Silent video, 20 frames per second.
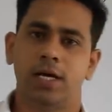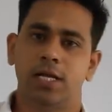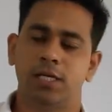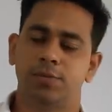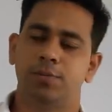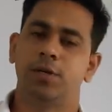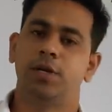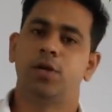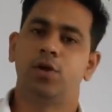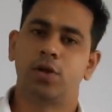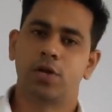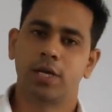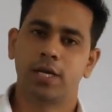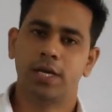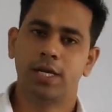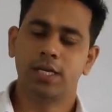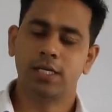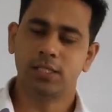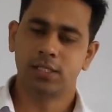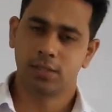respiratory
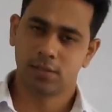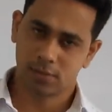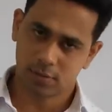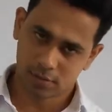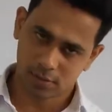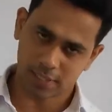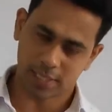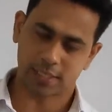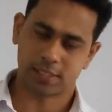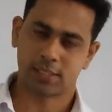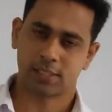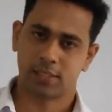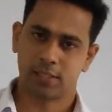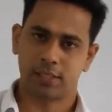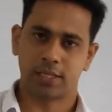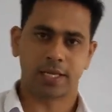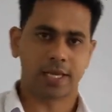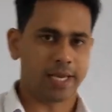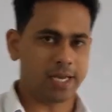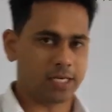organ is? Yes,
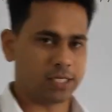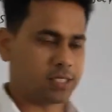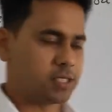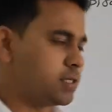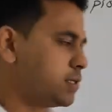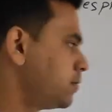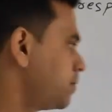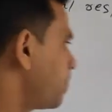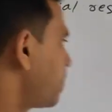the gills.